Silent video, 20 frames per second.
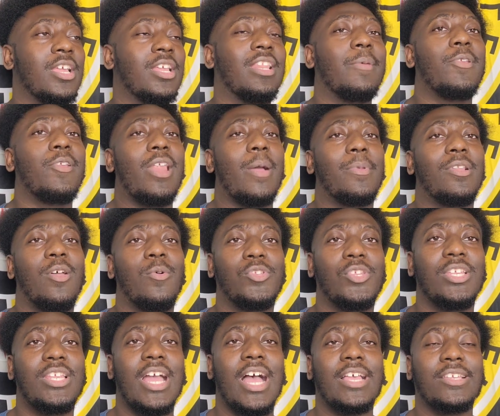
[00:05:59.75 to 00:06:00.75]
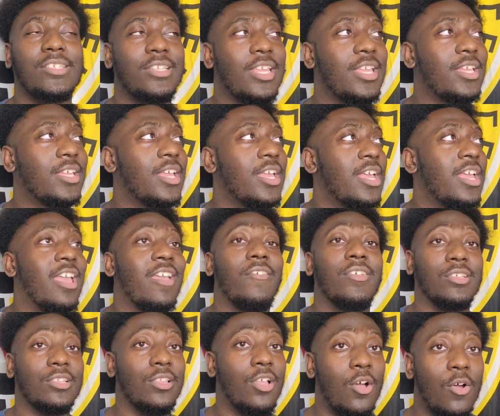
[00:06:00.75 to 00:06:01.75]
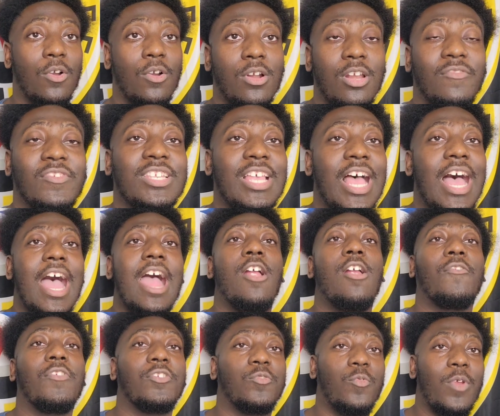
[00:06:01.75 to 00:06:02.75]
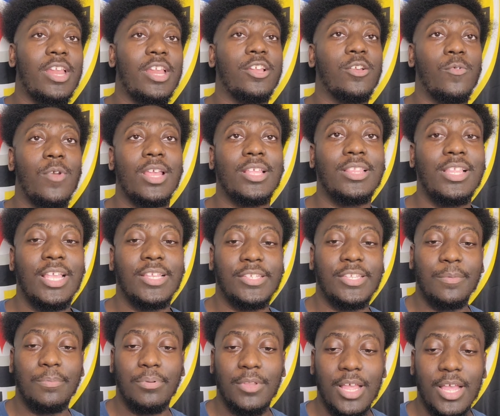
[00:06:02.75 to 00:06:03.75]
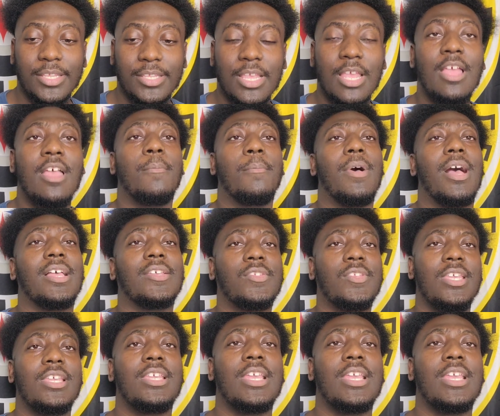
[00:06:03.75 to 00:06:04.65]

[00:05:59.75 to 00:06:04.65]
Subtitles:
Let me know down below what you guys think. If it's lower, if it's higher, if it's rated correctly, a C+. But I'll see you